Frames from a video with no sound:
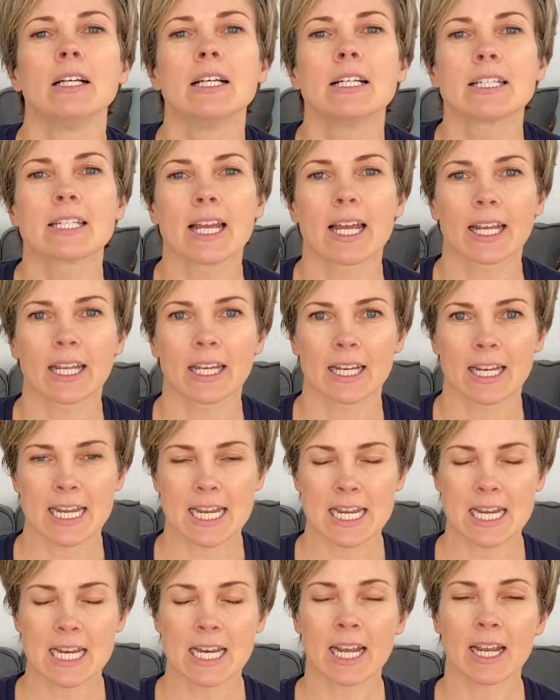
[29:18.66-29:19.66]
Take an
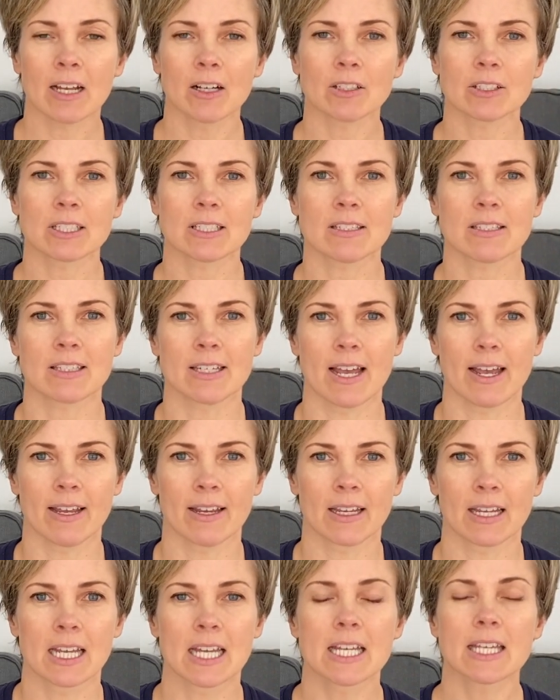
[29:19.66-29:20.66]
inhale to stay.